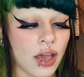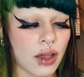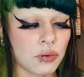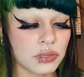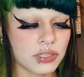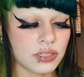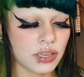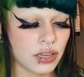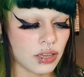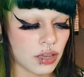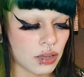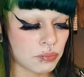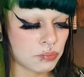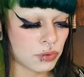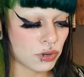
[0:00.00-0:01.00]
I would say
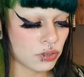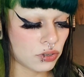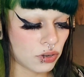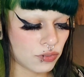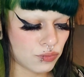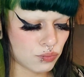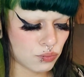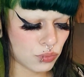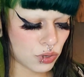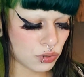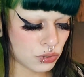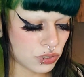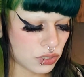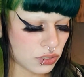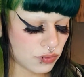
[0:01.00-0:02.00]
I burned off
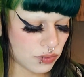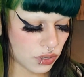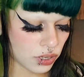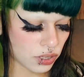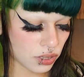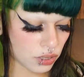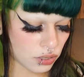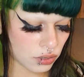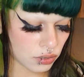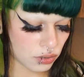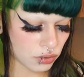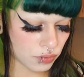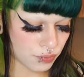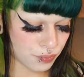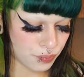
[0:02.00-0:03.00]
most of like
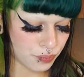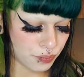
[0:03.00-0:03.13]
the